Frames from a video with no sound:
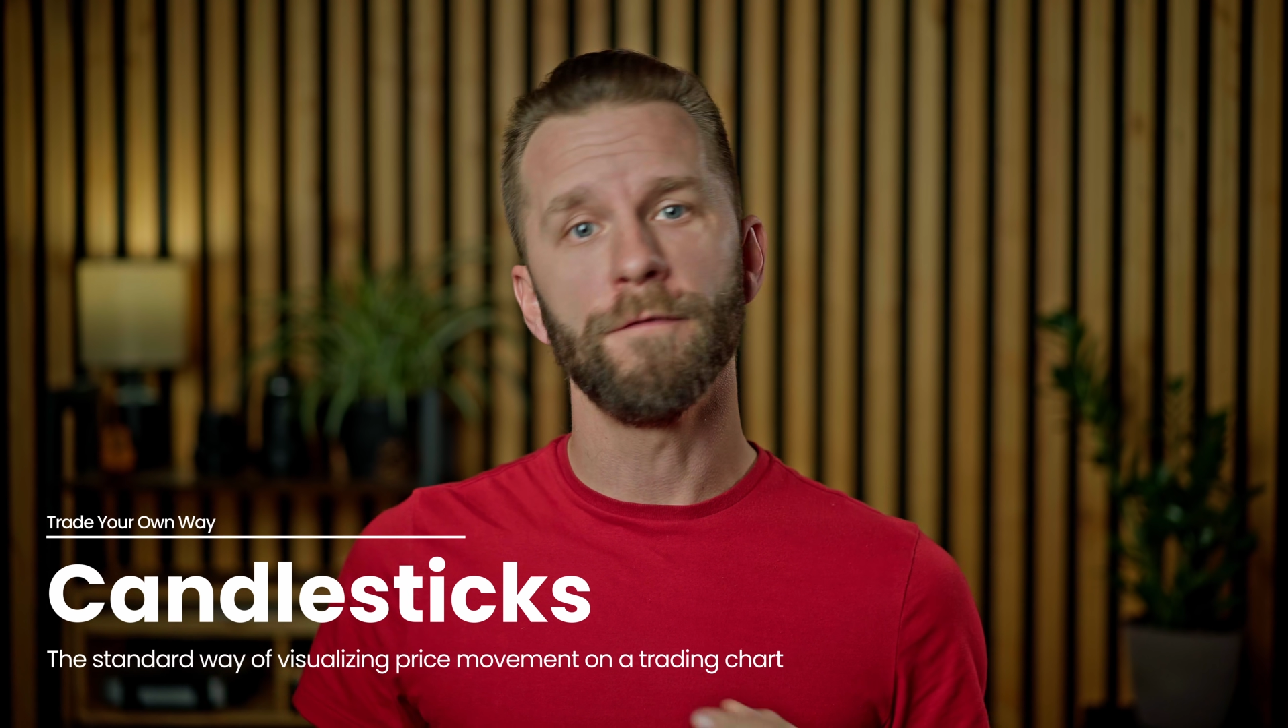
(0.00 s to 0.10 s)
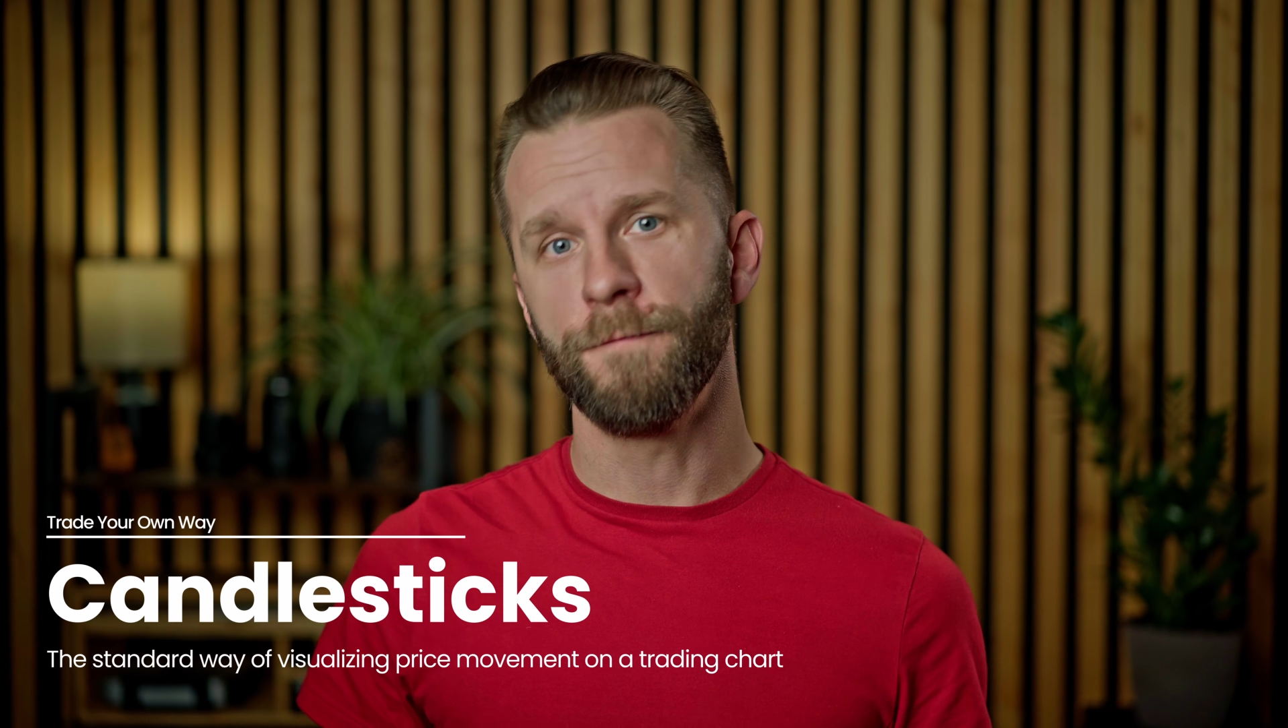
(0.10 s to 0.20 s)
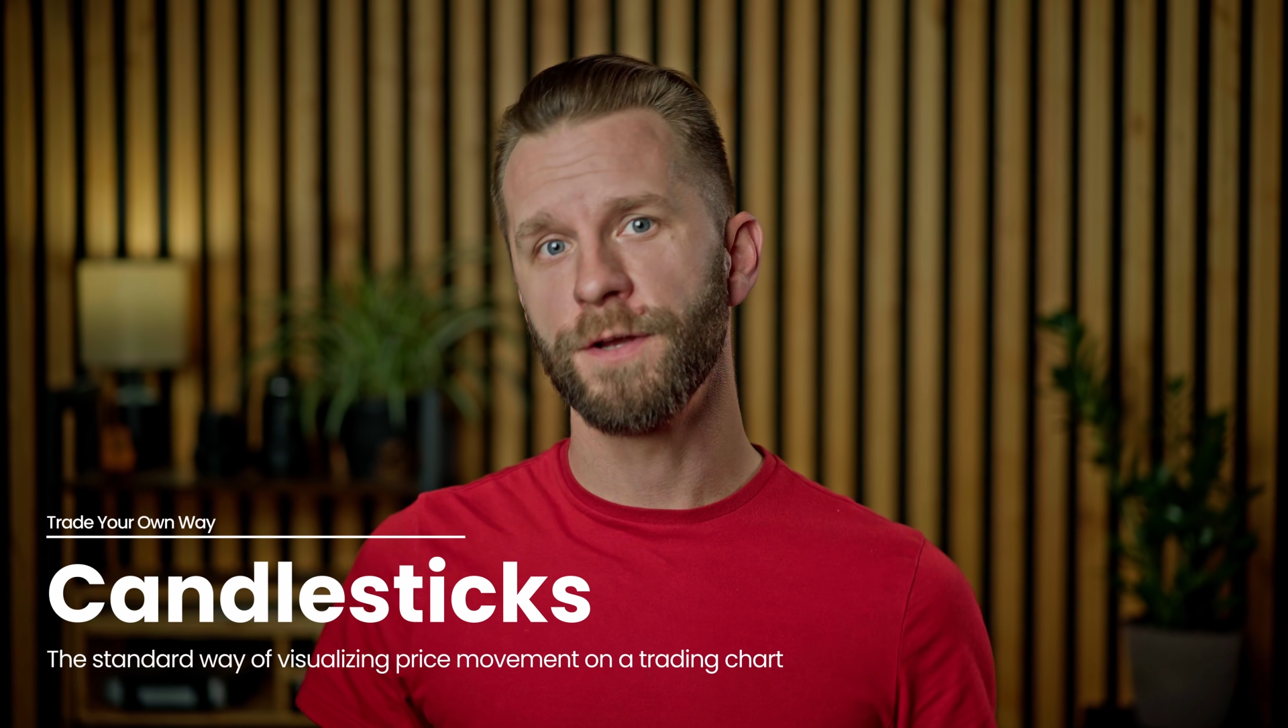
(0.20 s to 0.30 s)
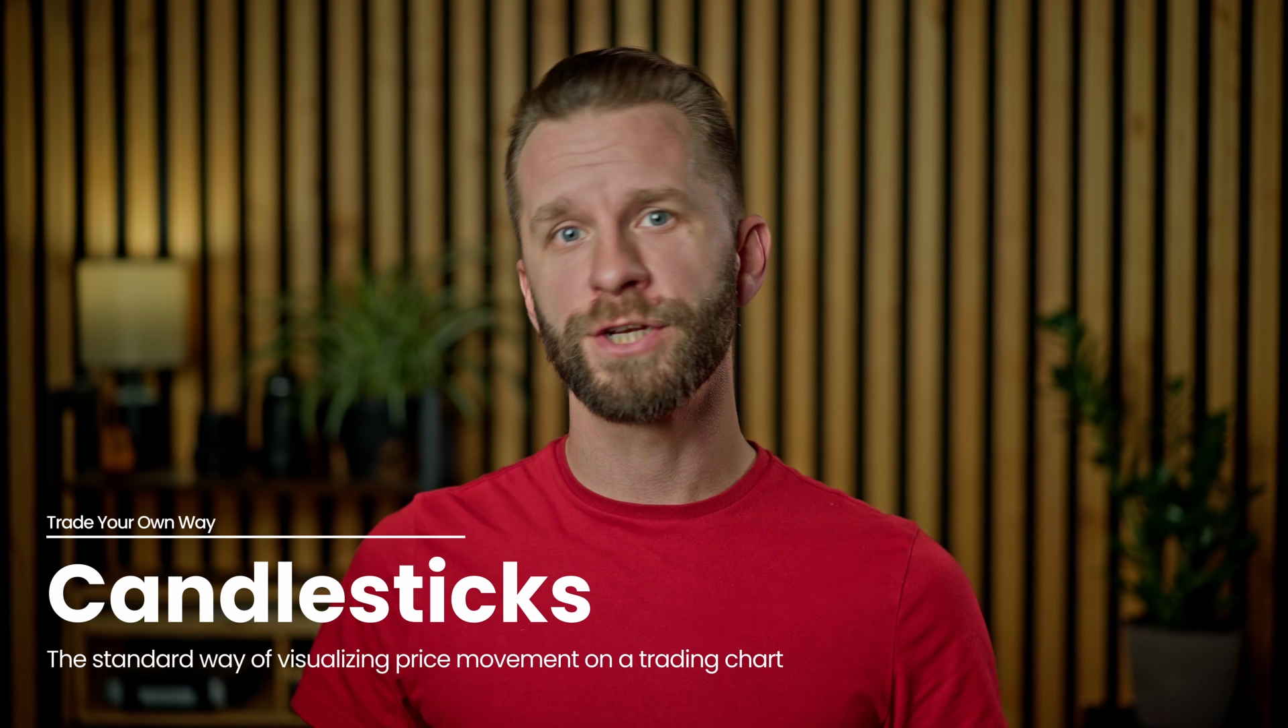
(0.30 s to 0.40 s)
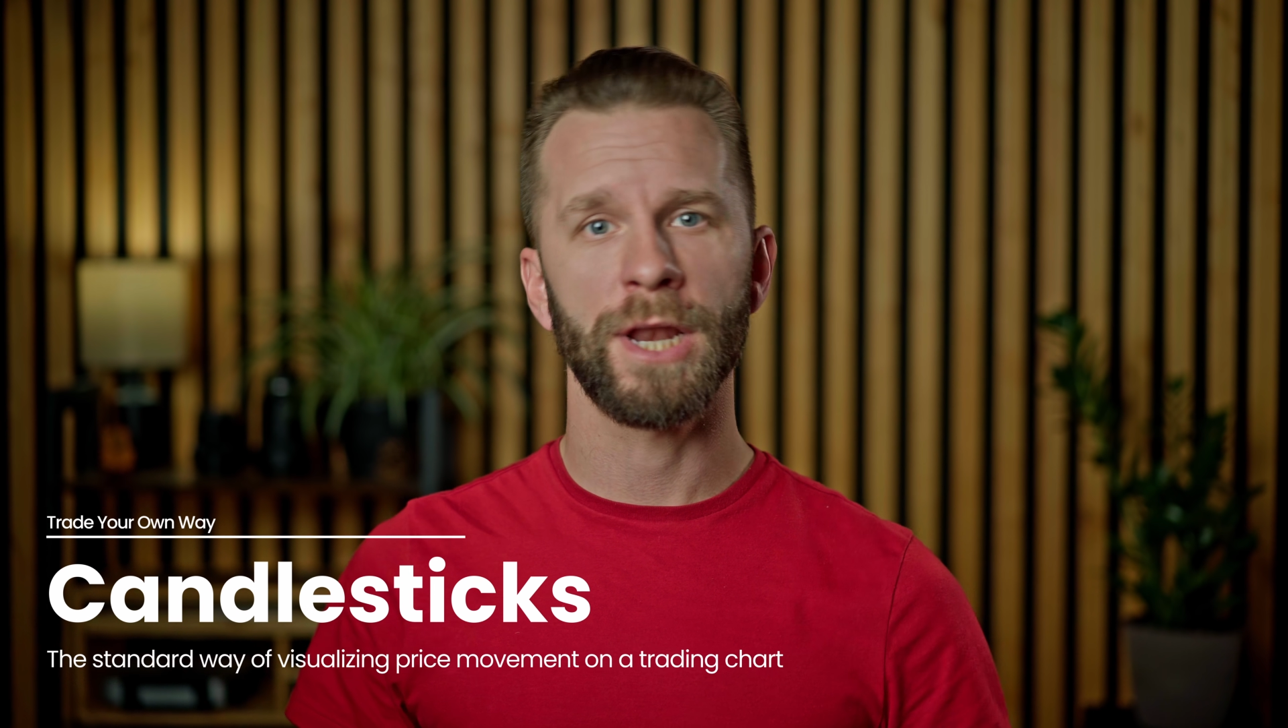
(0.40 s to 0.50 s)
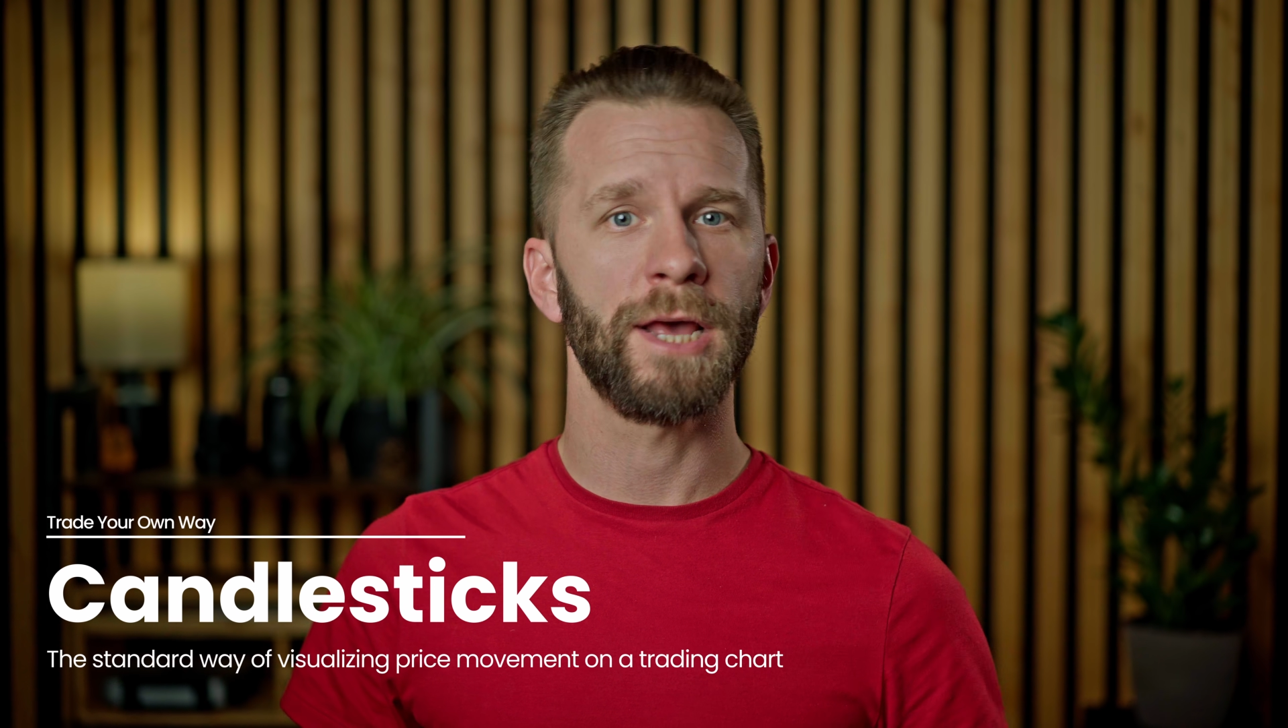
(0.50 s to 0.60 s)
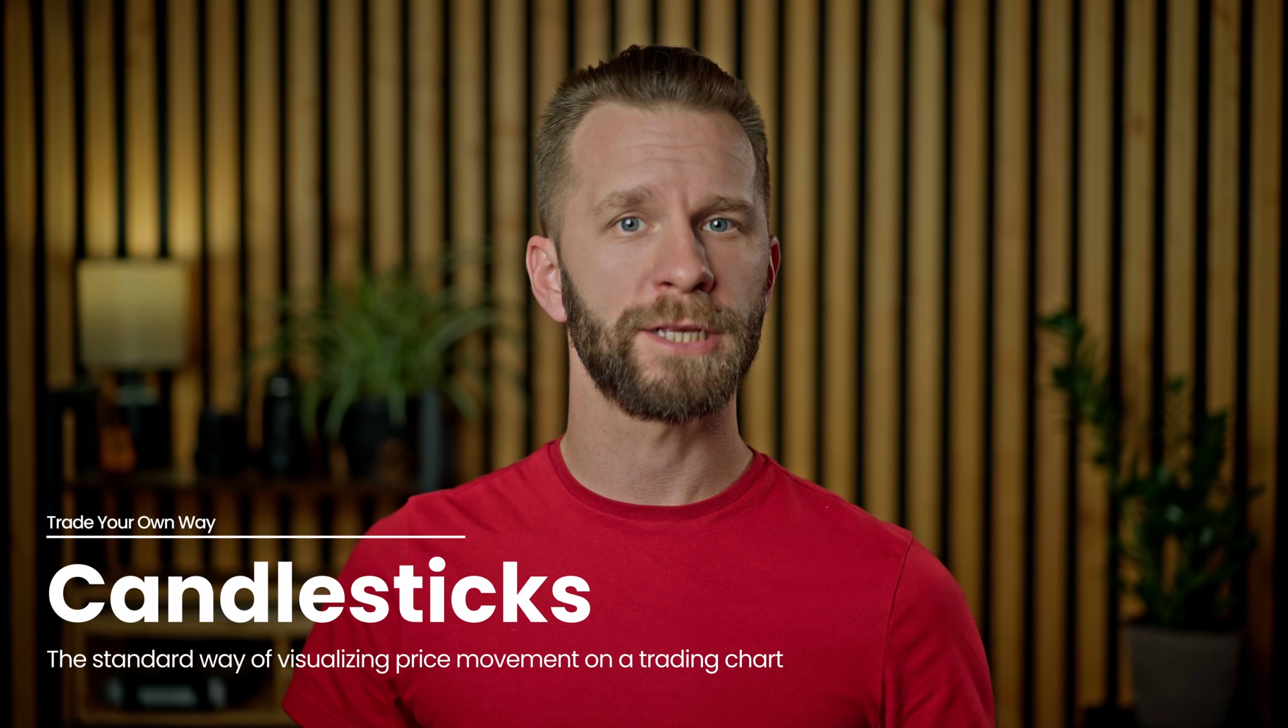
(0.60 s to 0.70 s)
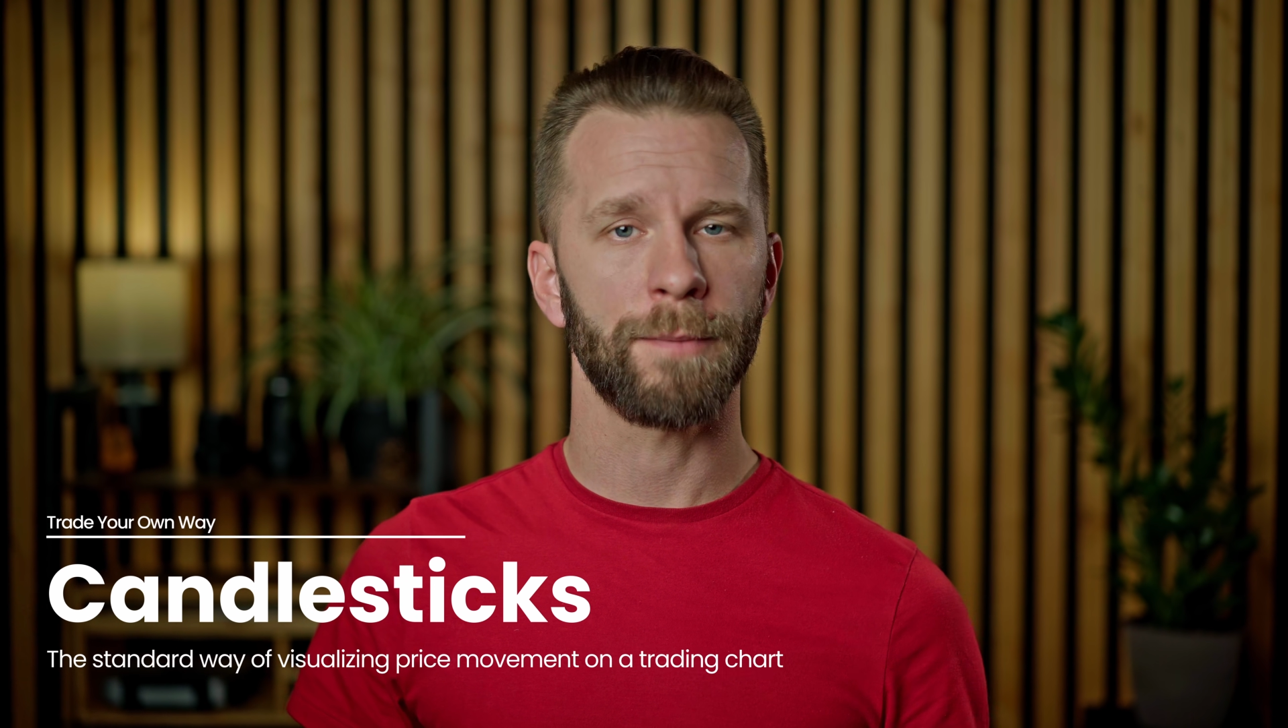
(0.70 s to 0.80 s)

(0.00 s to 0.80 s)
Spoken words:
visualizing